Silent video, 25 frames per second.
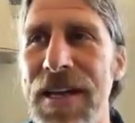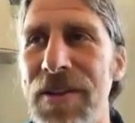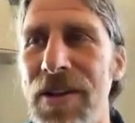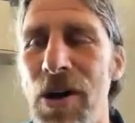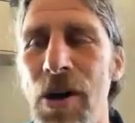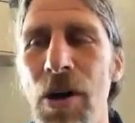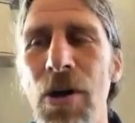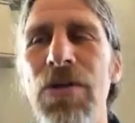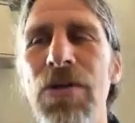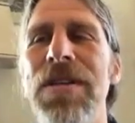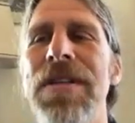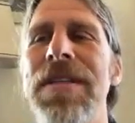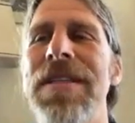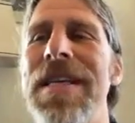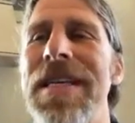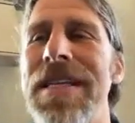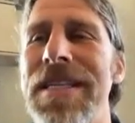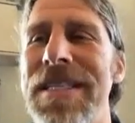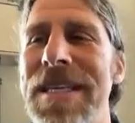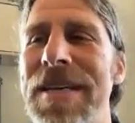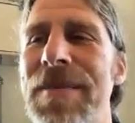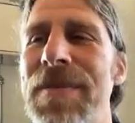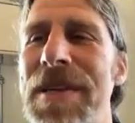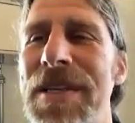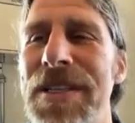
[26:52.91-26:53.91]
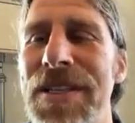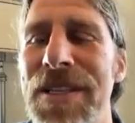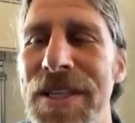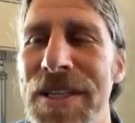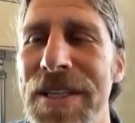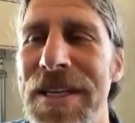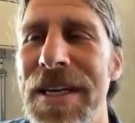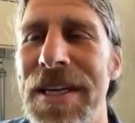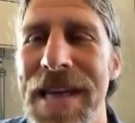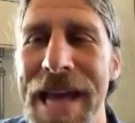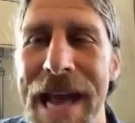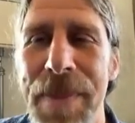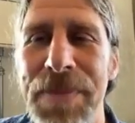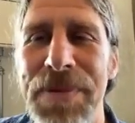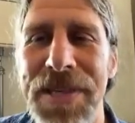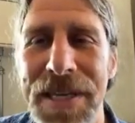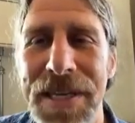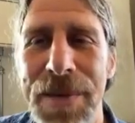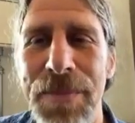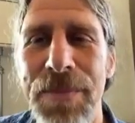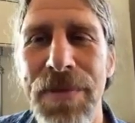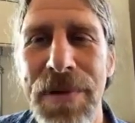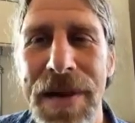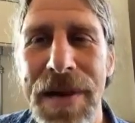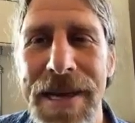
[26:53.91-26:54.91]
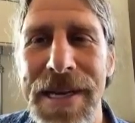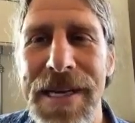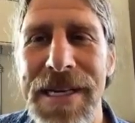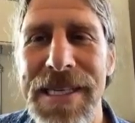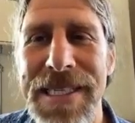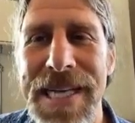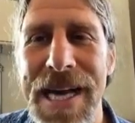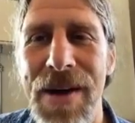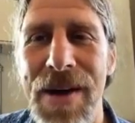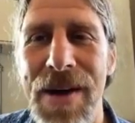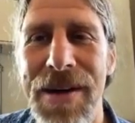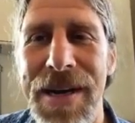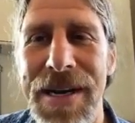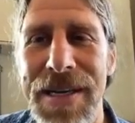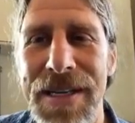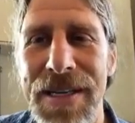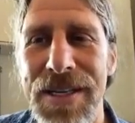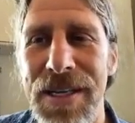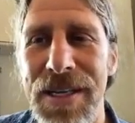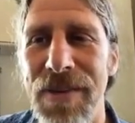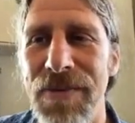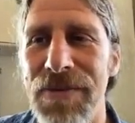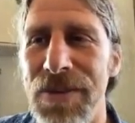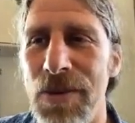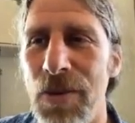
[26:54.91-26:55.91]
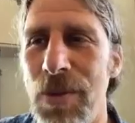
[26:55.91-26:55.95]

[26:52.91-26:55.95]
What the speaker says: the whole system is just collapsing and breaking down on itself.